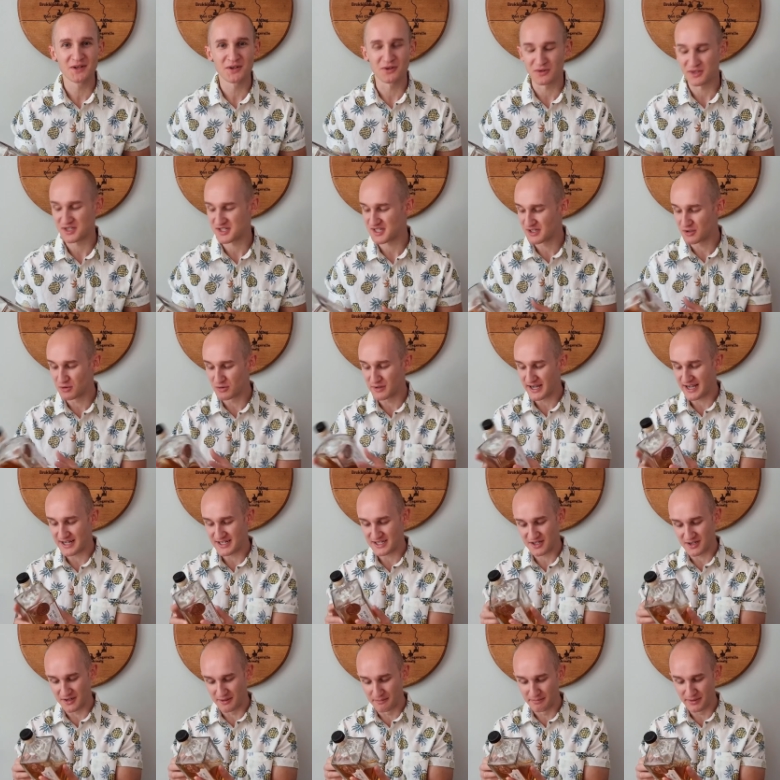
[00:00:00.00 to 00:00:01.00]
or single cask
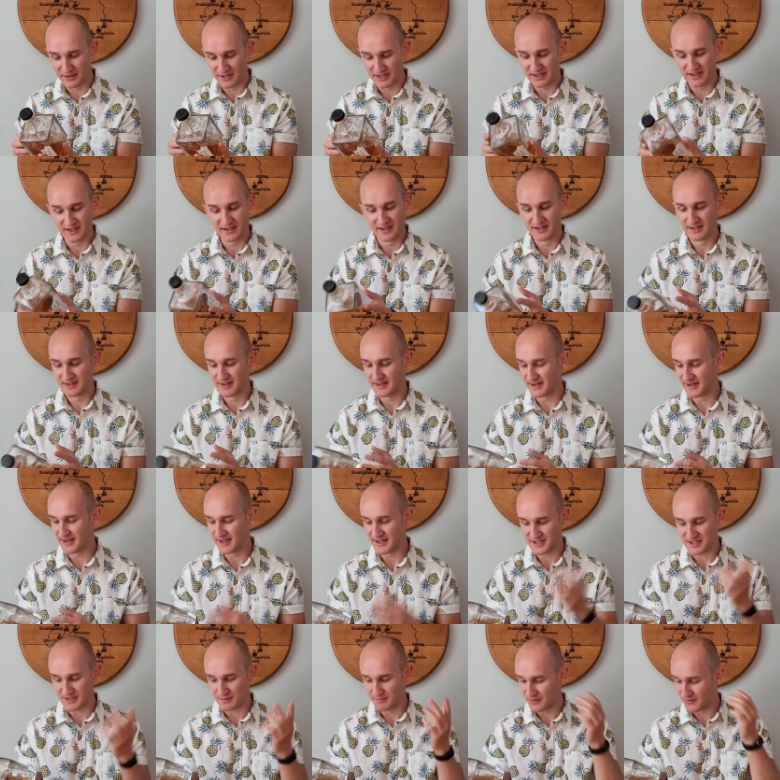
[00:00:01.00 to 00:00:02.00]
company, uh,
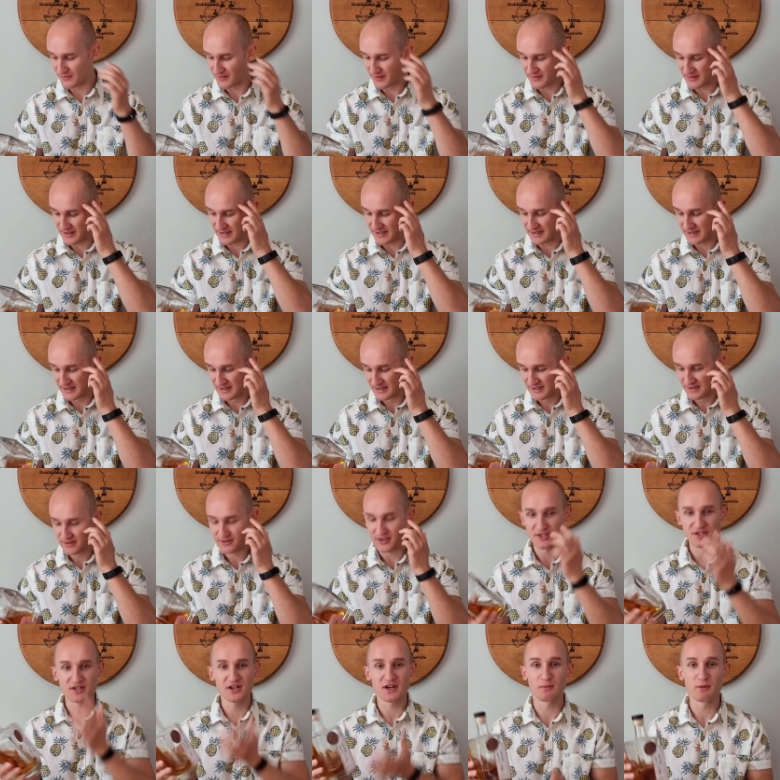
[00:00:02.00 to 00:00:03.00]
something like that.
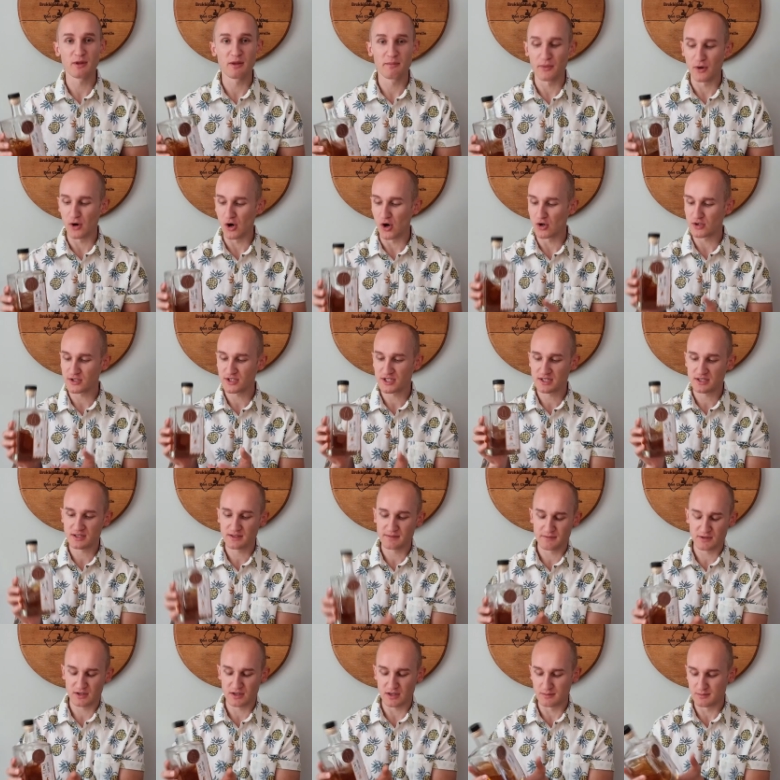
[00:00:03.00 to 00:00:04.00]
Doesn't come with a box,
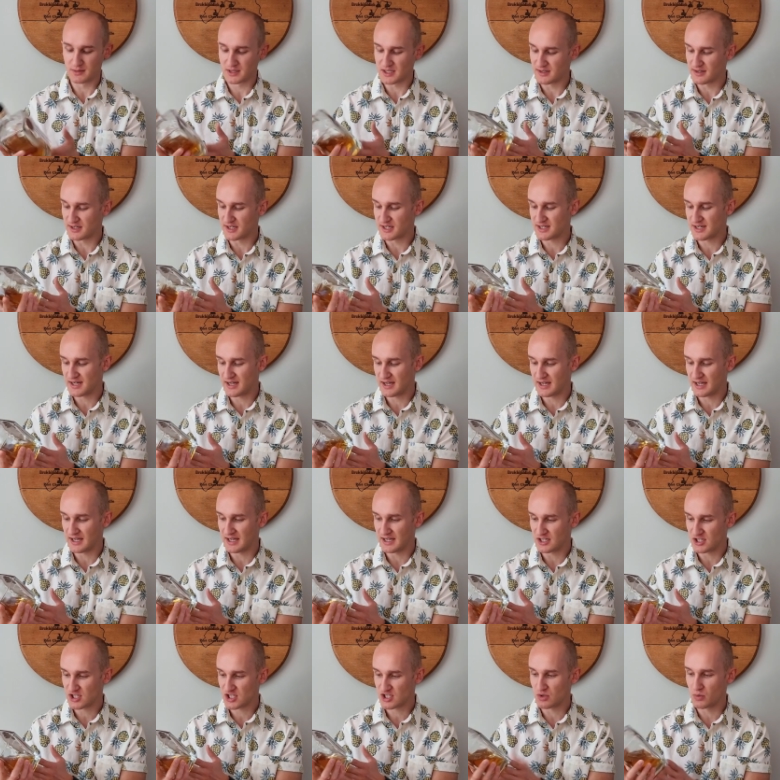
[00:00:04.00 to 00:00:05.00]
comes in this uh,
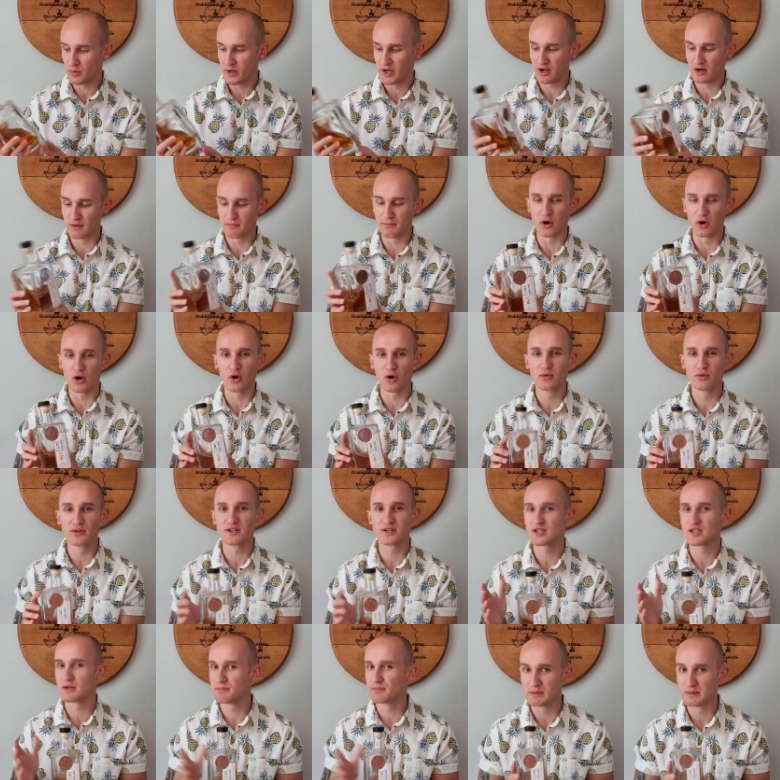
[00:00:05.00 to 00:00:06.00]
square bottle that
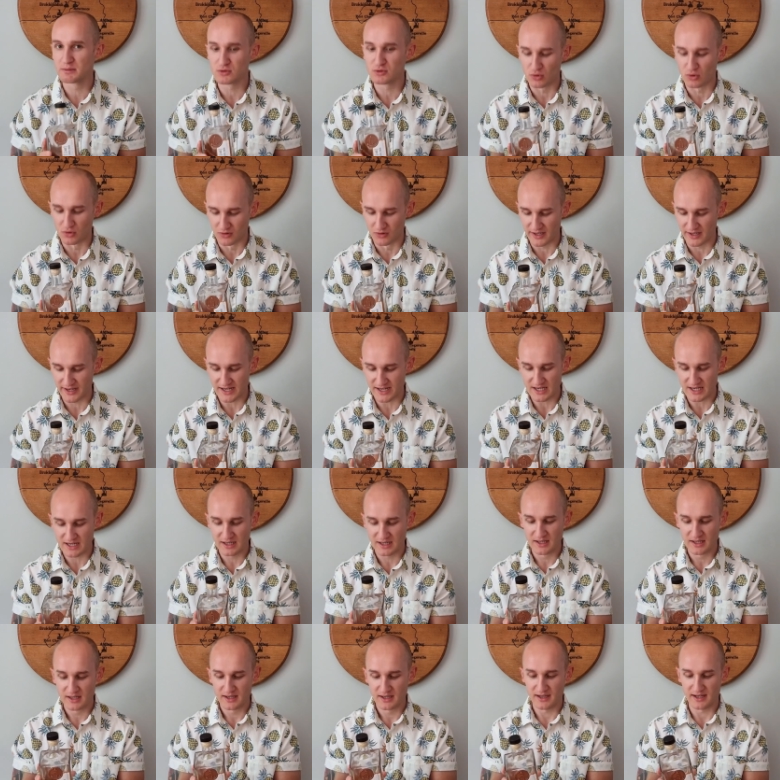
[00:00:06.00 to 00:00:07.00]
some people don't like.
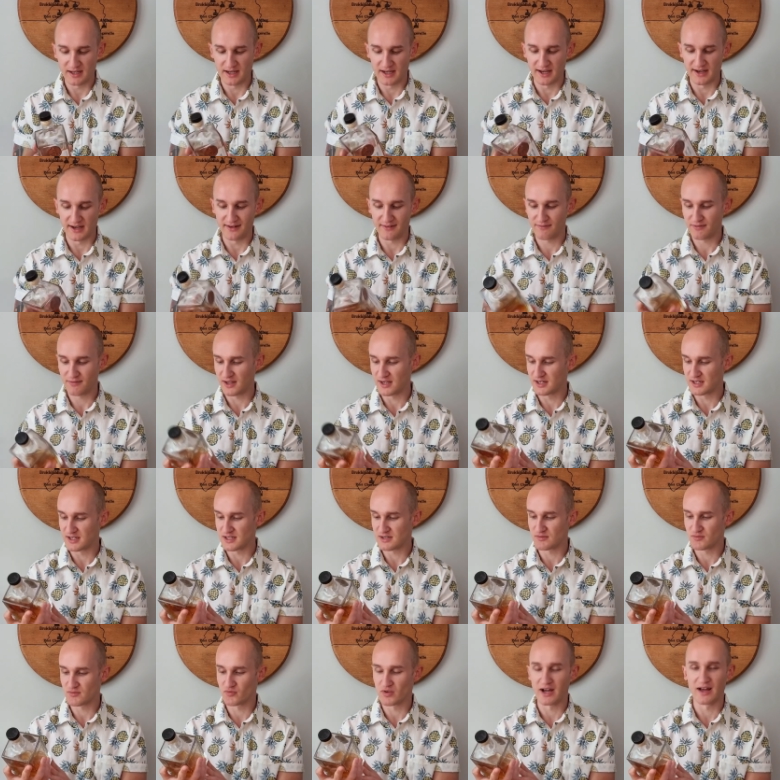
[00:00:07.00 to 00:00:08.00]
Uh, think
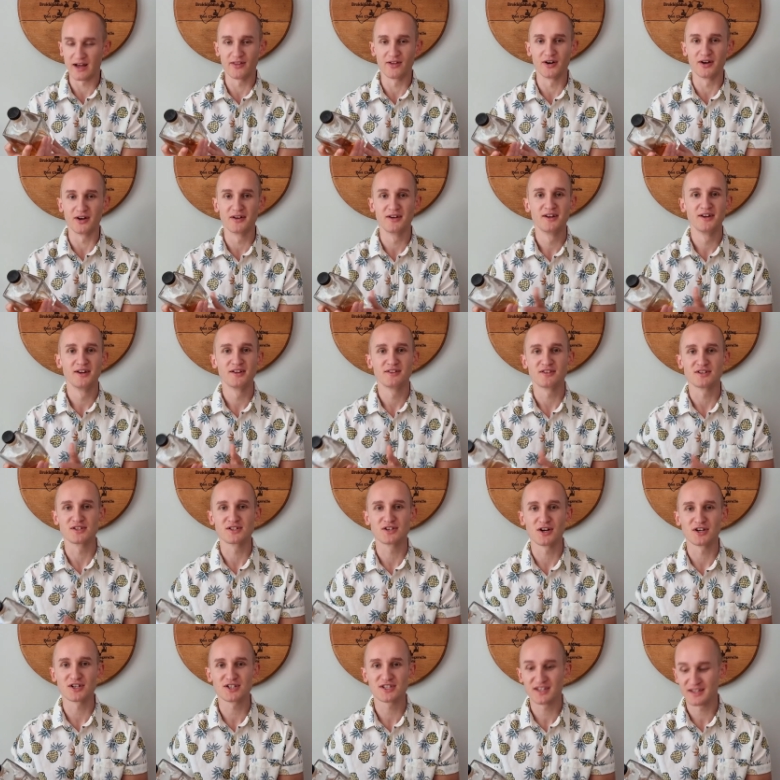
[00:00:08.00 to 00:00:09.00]
it's rather
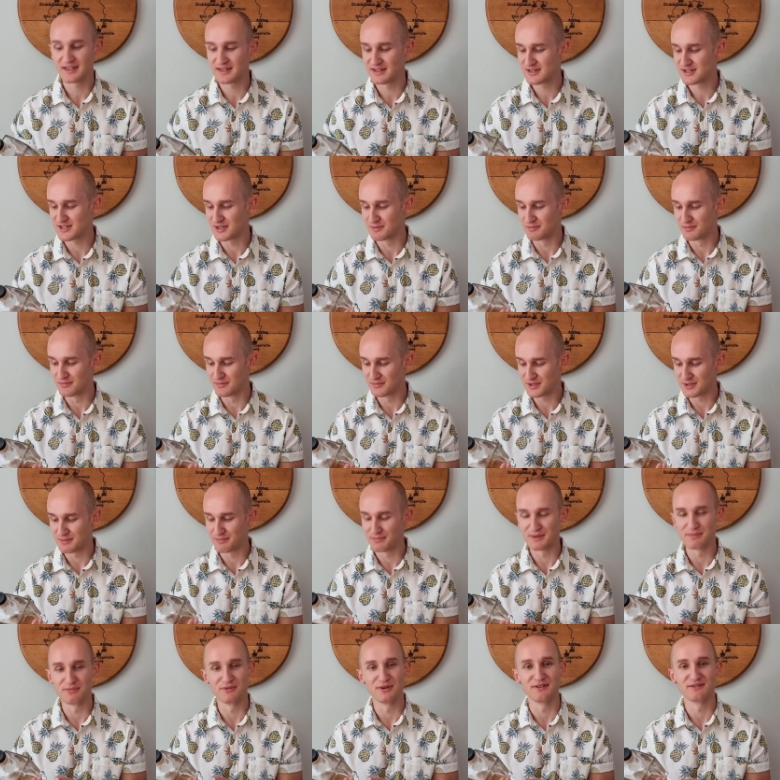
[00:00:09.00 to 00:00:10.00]
disgusting, some, some
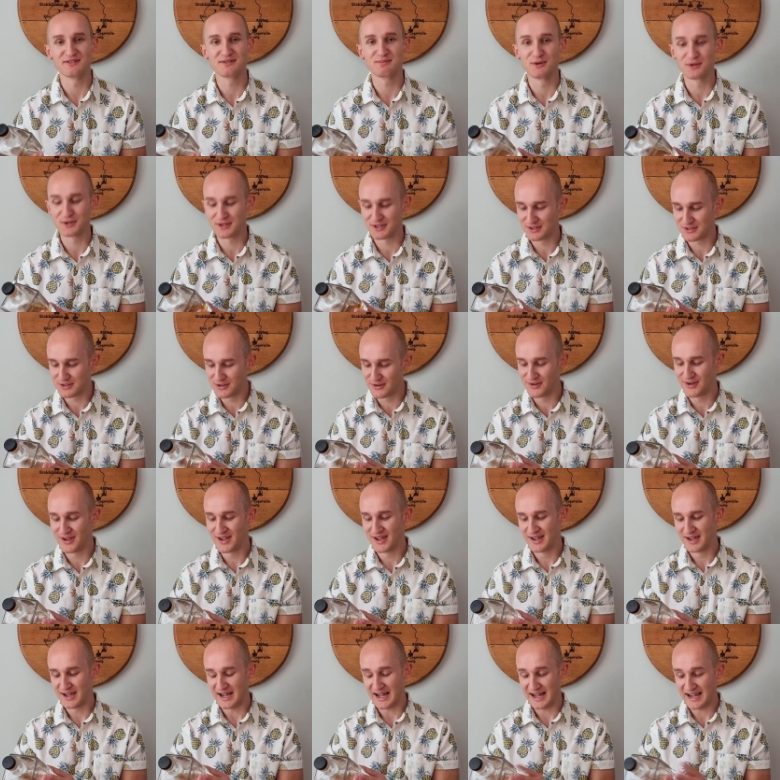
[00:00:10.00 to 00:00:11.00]
people I've spoken to.
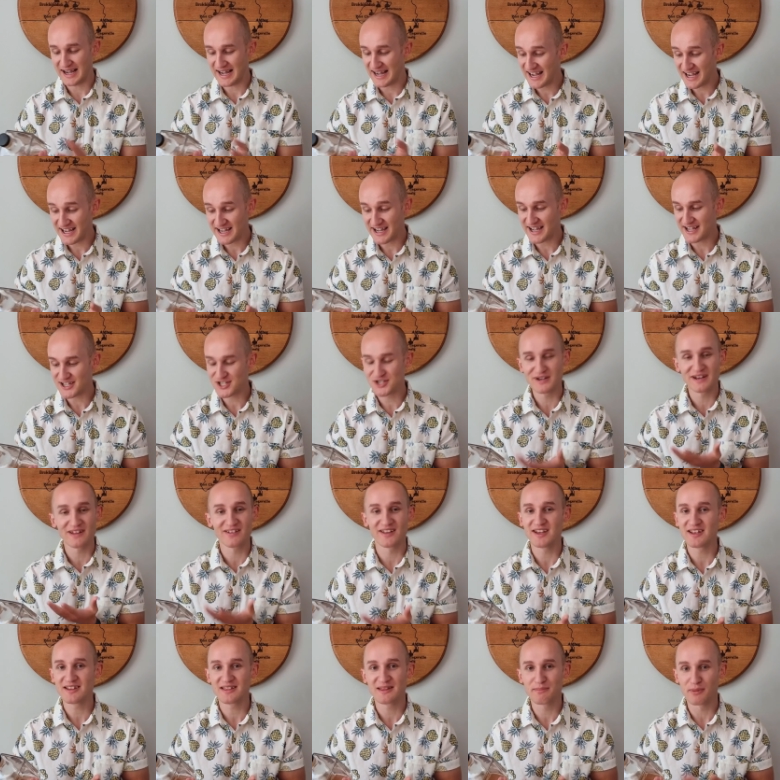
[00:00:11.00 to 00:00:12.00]
I actually
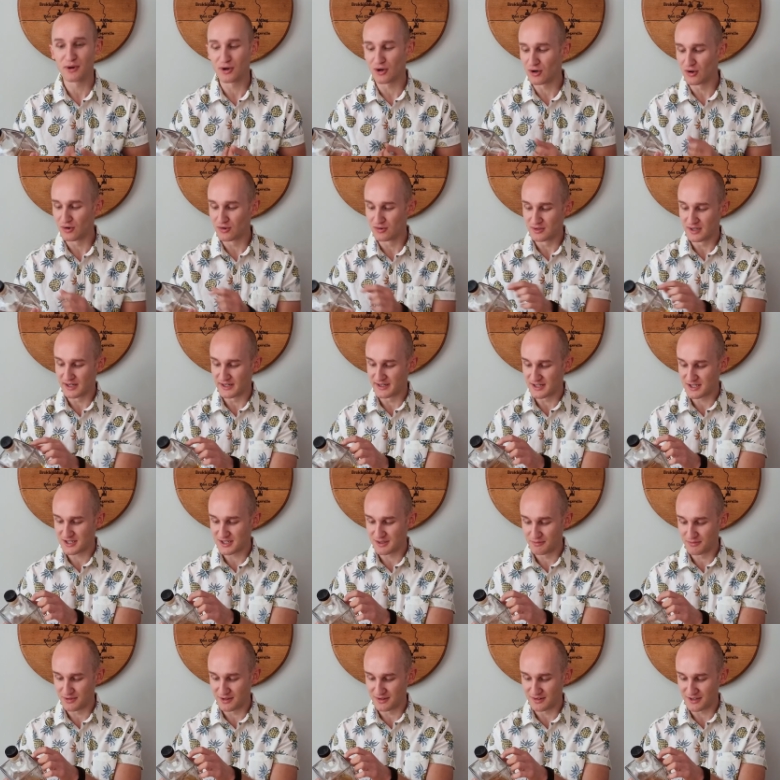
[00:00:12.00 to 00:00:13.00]
like the bottle and it's
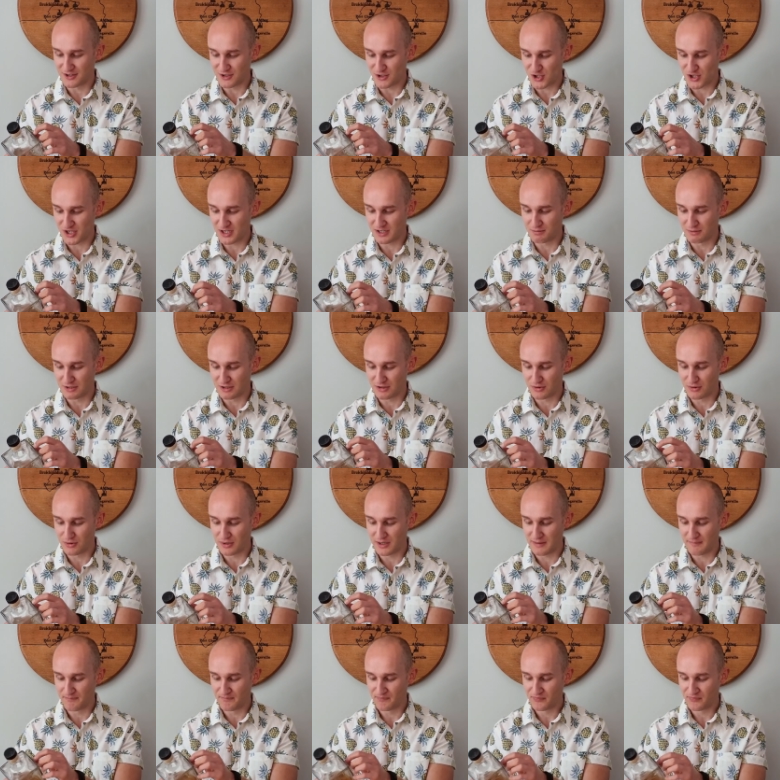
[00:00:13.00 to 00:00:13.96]
something that intrigued me to it.